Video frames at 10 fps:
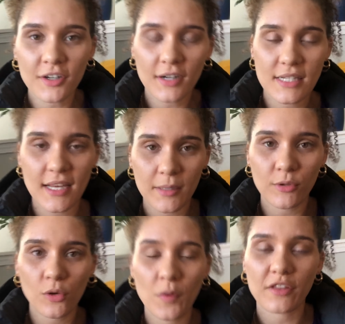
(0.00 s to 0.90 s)
a
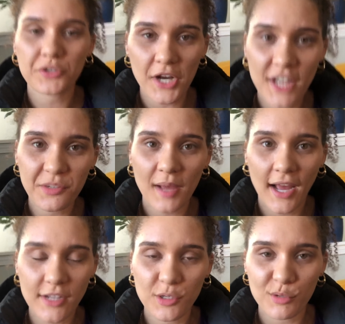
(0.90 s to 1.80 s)
table with a trash
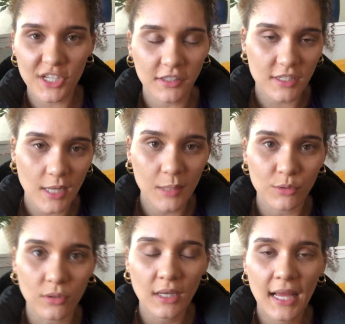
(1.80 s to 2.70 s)
bag to protect the
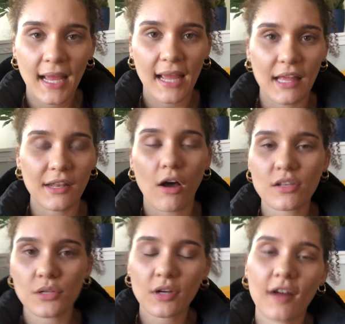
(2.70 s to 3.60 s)
table, and
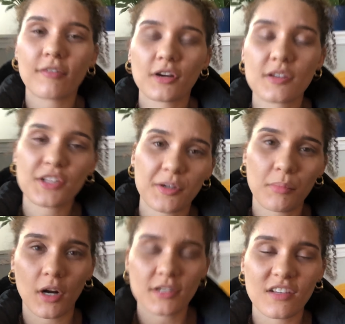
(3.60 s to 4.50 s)
also cover certain
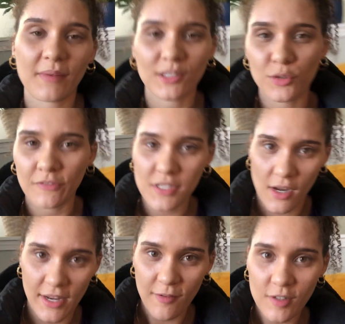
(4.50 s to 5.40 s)
parts of my Louis
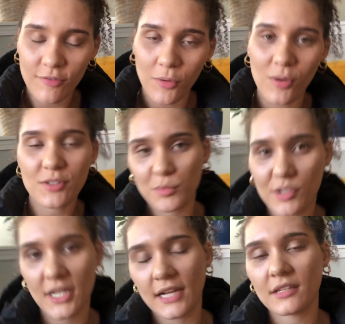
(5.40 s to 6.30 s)
Vuitton NeverFull to
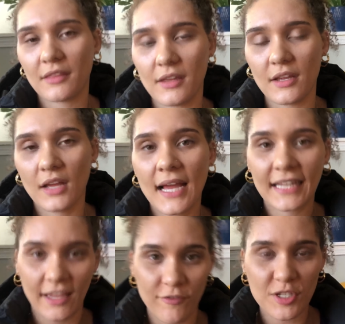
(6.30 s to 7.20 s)
protect the
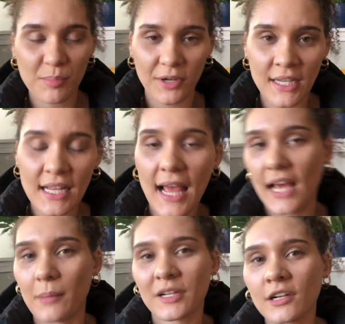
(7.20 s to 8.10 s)
canvas print.
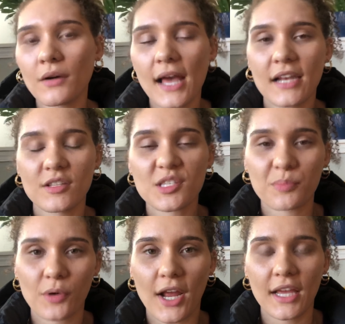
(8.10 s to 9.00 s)
And I'm going to go ahead and
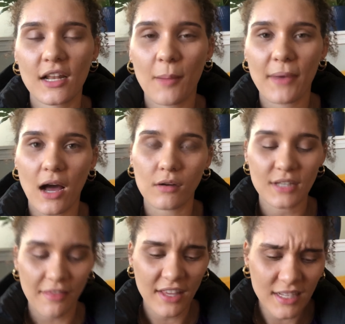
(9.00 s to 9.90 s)
spray it about, I
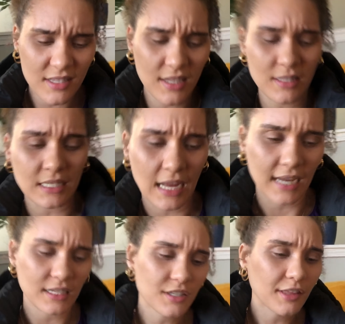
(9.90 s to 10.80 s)
think it says
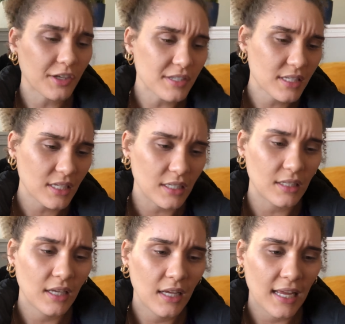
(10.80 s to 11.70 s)
9 to 13
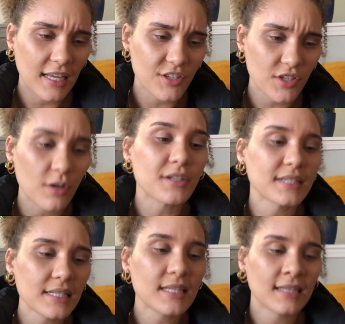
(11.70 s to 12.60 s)
inches or
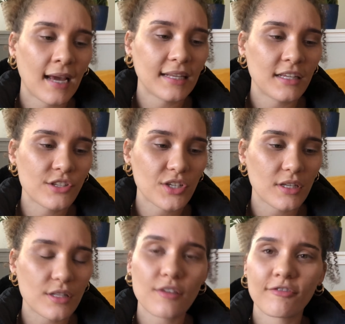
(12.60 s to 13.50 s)
6 to 9
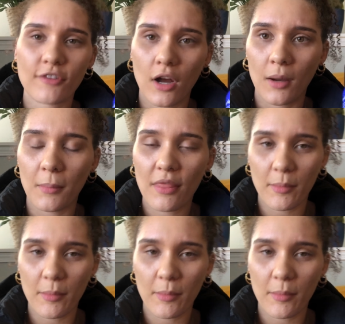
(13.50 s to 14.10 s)
inches from the